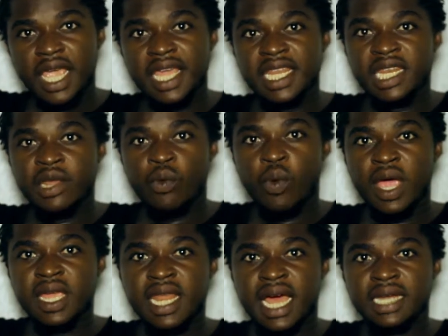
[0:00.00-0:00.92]
it in a
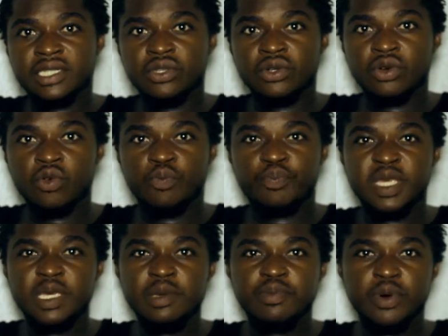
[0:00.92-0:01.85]
way that, you know,
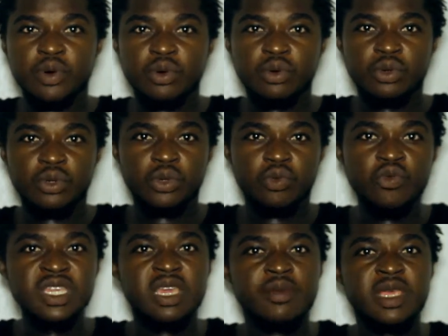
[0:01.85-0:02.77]
people,
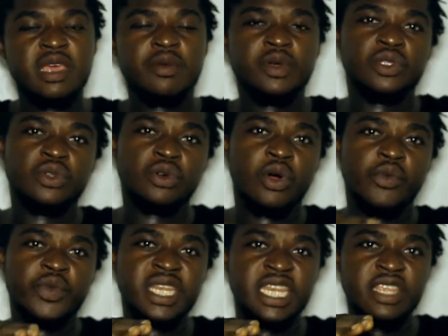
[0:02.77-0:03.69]
we can be able to uh,
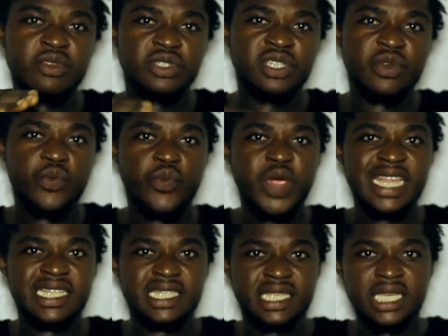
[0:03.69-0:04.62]
reduce the
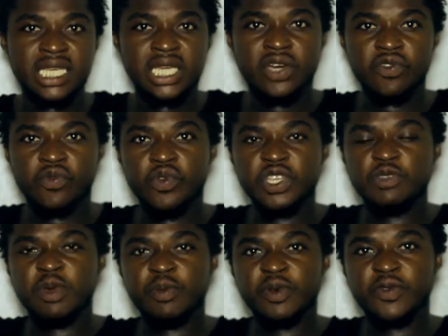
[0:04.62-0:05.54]
rate of
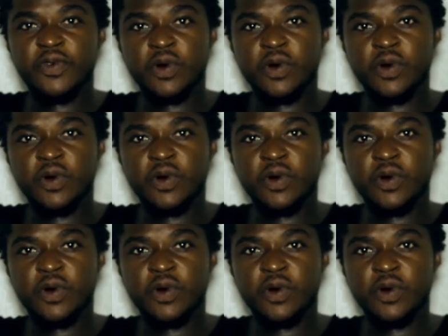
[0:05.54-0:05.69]
which people